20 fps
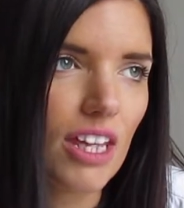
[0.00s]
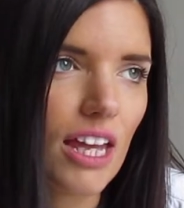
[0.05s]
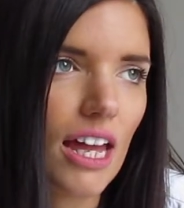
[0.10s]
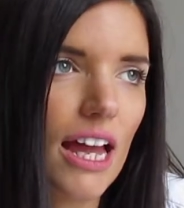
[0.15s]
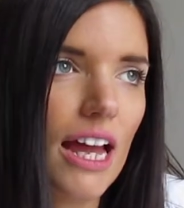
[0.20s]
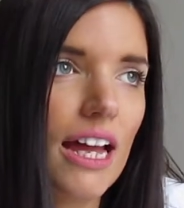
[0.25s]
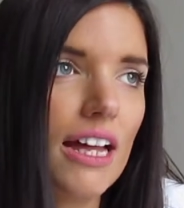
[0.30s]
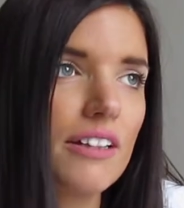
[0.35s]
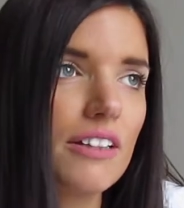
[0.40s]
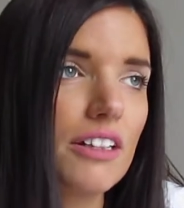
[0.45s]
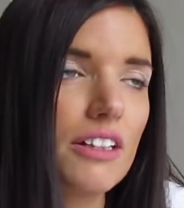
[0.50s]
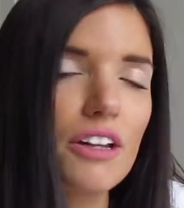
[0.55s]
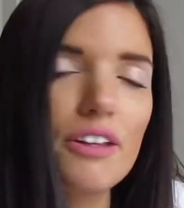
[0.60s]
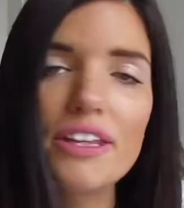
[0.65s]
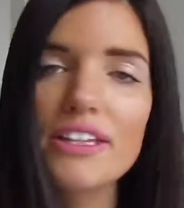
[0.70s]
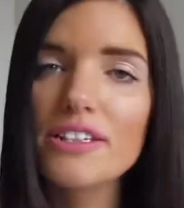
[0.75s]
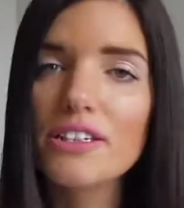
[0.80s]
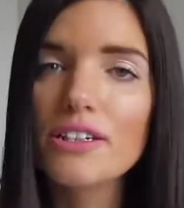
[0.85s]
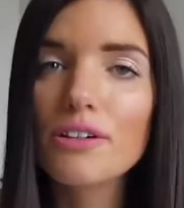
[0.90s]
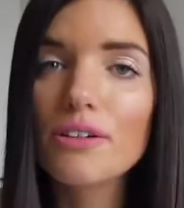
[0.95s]
And I know
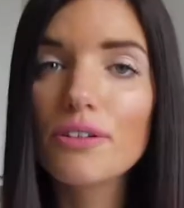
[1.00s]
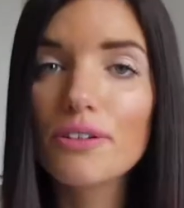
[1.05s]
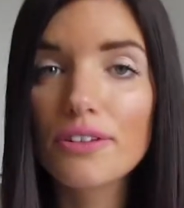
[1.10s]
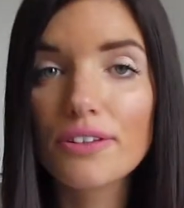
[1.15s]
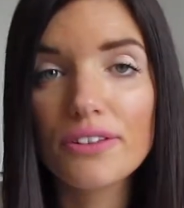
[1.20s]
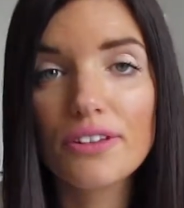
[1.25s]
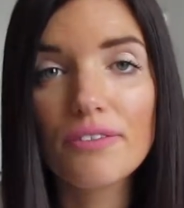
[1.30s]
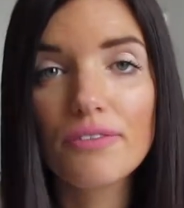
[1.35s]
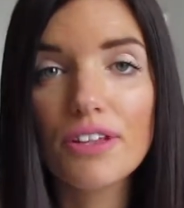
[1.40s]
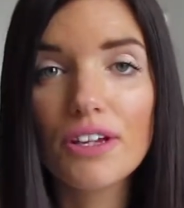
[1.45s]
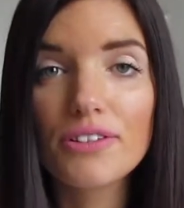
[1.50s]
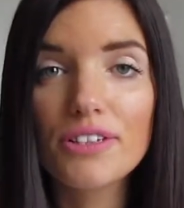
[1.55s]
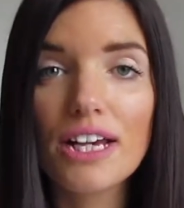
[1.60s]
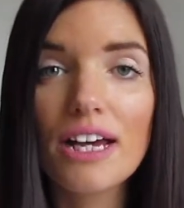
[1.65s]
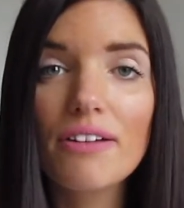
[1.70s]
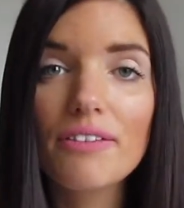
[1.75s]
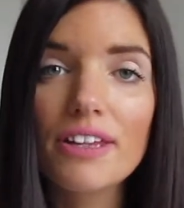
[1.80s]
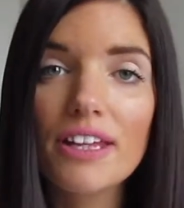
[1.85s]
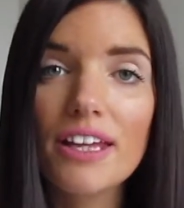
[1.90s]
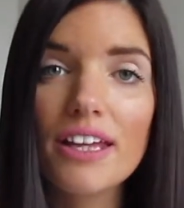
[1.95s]
there's a lot of those
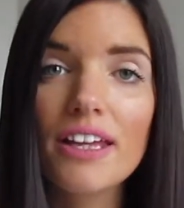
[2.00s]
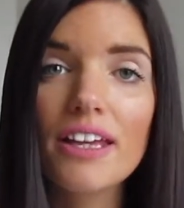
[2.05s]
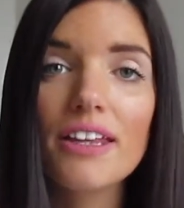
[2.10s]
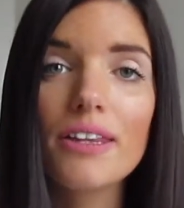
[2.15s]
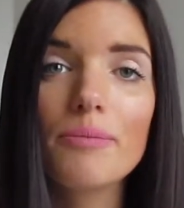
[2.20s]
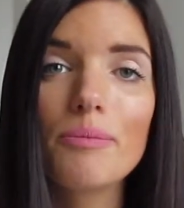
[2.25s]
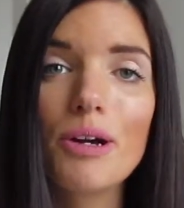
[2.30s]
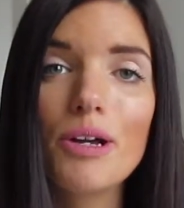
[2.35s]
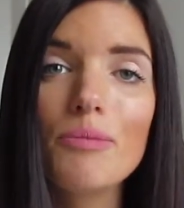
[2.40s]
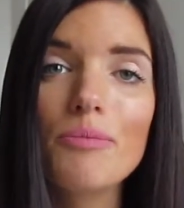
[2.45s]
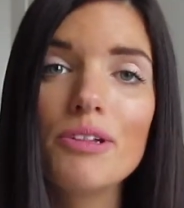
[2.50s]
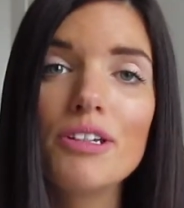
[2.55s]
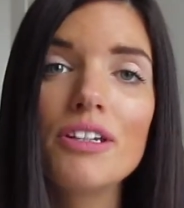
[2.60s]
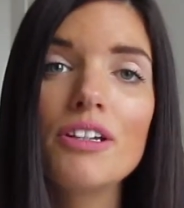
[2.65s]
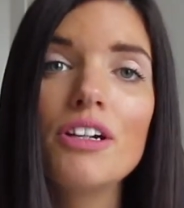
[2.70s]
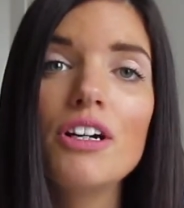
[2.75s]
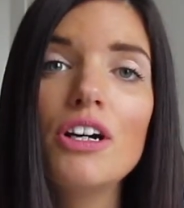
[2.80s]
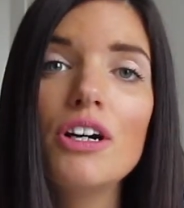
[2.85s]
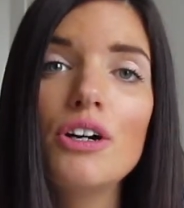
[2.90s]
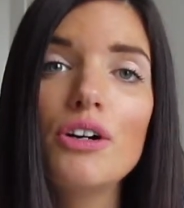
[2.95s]
out there at the moment
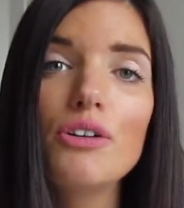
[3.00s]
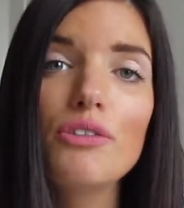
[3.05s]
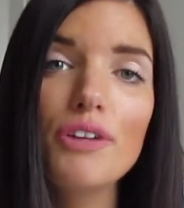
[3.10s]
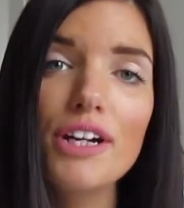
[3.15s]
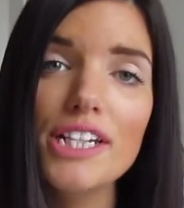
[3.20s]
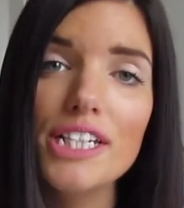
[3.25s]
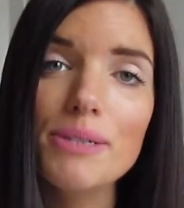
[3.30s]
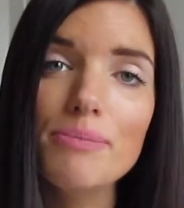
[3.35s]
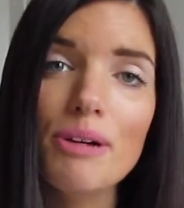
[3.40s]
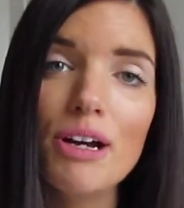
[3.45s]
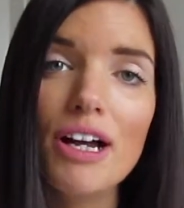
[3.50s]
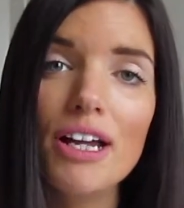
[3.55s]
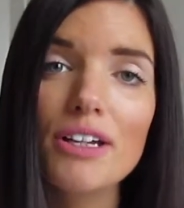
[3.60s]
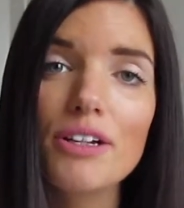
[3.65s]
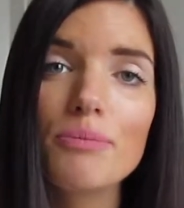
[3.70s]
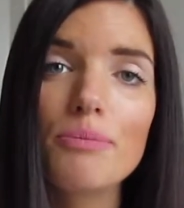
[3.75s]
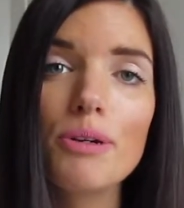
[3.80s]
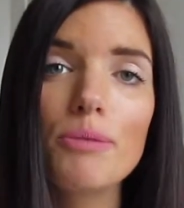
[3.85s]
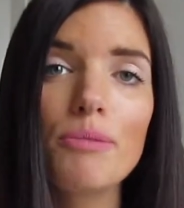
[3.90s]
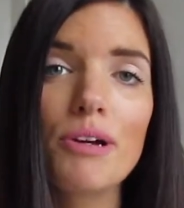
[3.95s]
already, but I
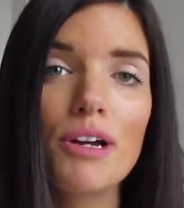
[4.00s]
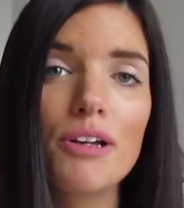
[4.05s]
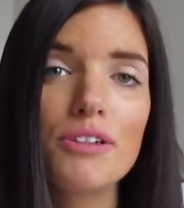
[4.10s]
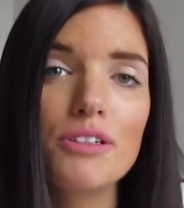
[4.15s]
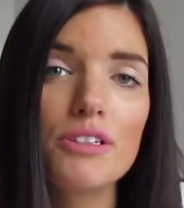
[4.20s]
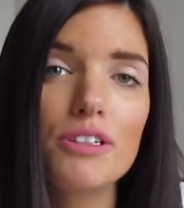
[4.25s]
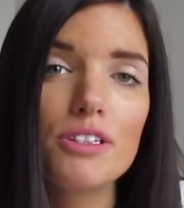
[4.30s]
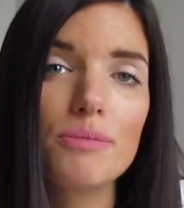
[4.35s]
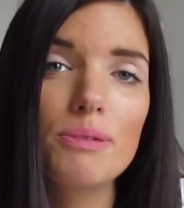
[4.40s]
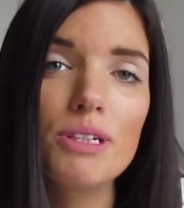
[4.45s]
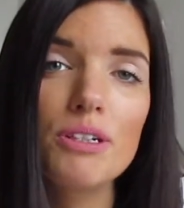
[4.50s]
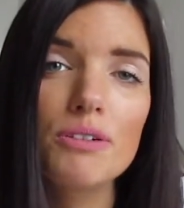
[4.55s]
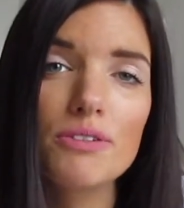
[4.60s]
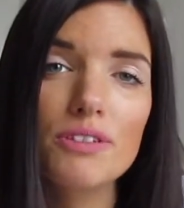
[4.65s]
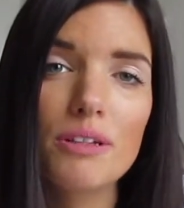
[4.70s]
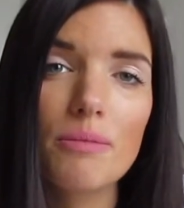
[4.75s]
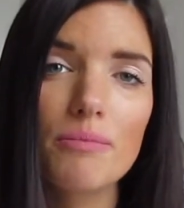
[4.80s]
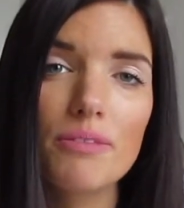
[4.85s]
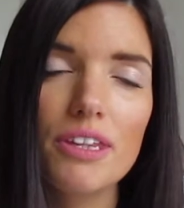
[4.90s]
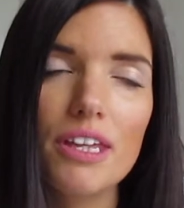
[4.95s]
could put my own spin on
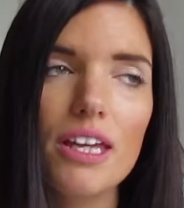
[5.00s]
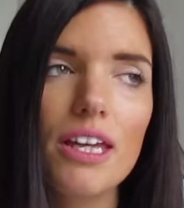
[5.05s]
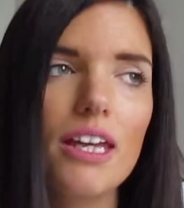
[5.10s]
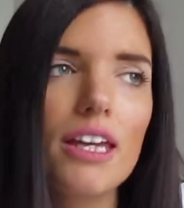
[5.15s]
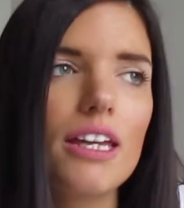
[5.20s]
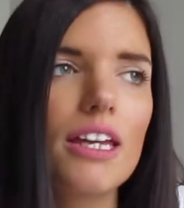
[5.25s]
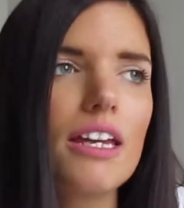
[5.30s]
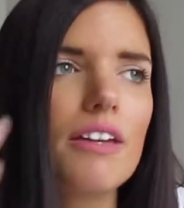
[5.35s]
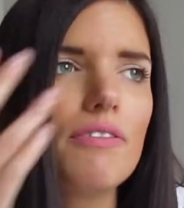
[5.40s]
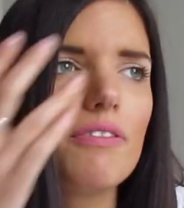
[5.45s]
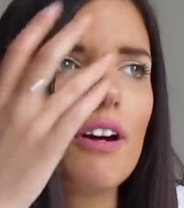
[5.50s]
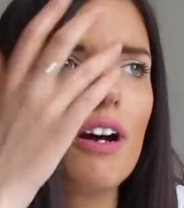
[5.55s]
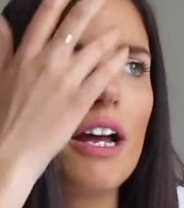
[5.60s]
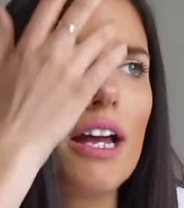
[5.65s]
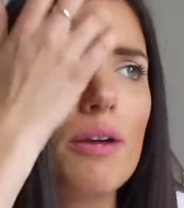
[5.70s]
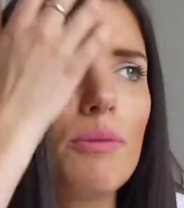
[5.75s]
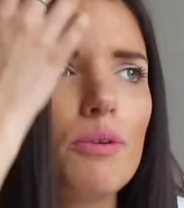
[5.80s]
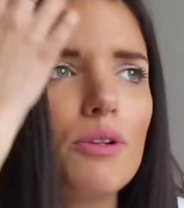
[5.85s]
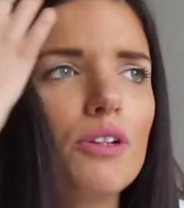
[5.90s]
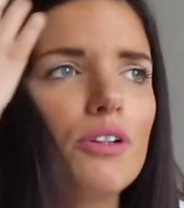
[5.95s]
something. If
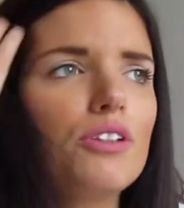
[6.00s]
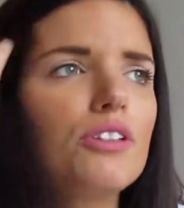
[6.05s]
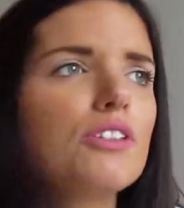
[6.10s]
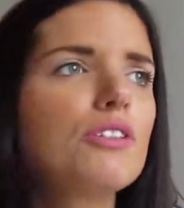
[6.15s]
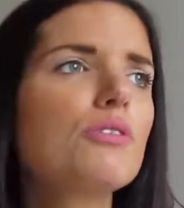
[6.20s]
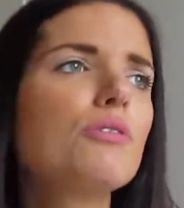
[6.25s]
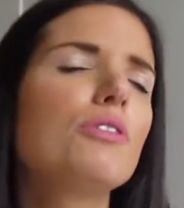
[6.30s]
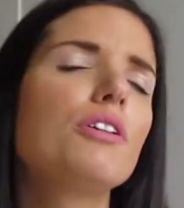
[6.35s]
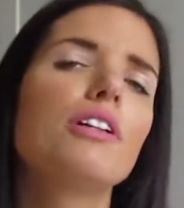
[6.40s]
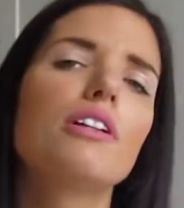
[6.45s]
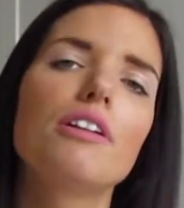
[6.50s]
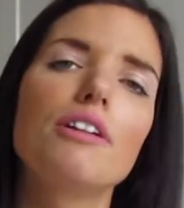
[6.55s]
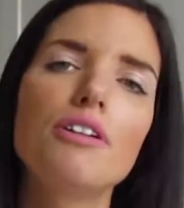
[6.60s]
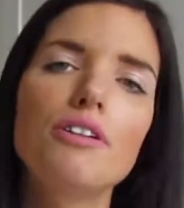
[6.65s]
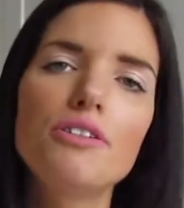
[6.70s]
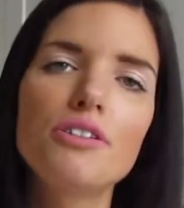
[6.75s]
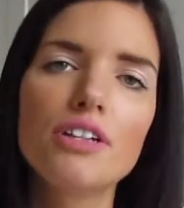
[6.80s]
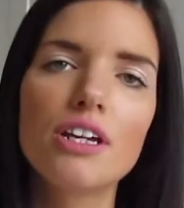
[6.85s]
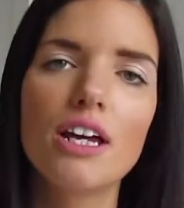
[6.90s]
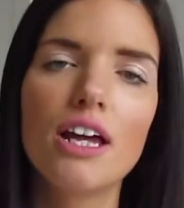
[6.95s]
I wanted to
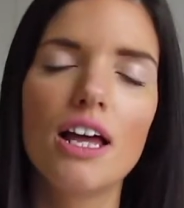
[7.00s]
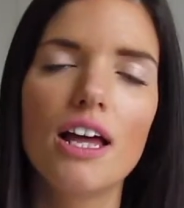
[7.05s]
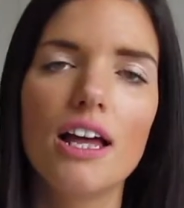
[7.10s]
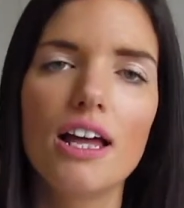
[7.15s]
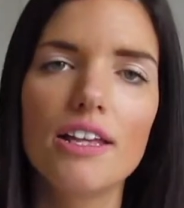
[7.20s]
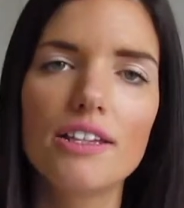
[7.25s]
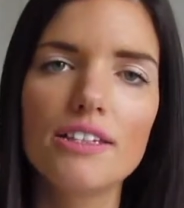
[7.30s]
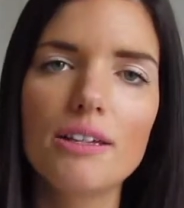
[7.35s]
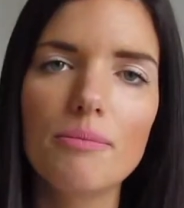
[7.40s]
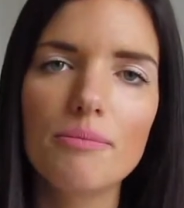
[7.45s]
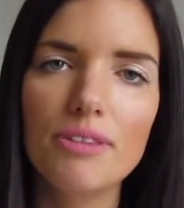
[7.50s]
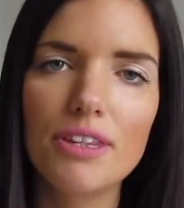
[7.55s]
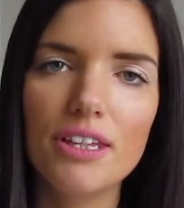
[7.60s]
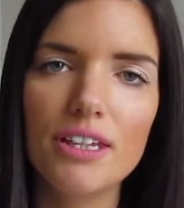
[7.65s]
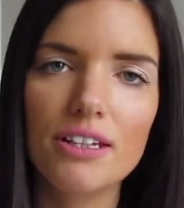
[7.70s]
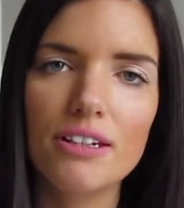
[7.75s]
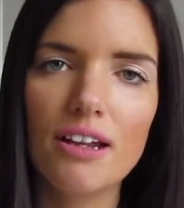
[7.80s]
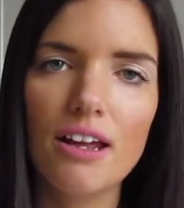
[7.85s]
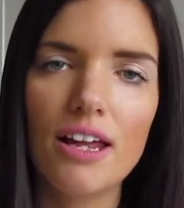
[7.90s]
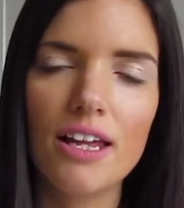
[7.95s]
include
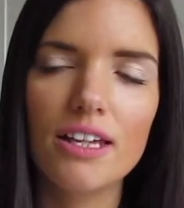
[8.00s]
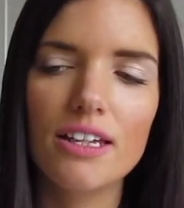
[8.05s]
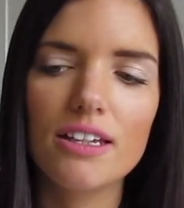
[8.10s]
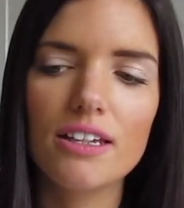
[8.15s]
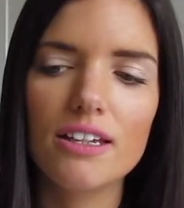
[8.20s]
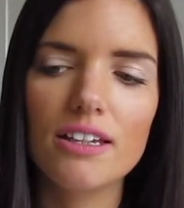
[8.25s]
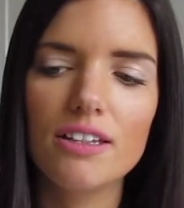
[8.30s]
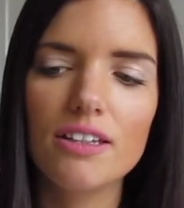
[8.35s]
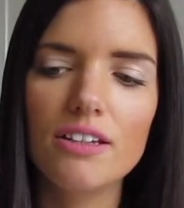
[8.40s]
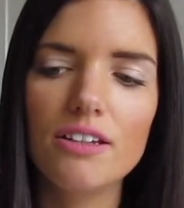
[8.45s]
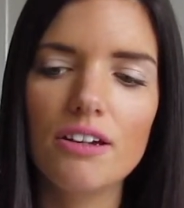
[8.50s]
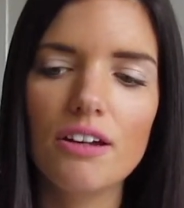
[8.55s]
something like,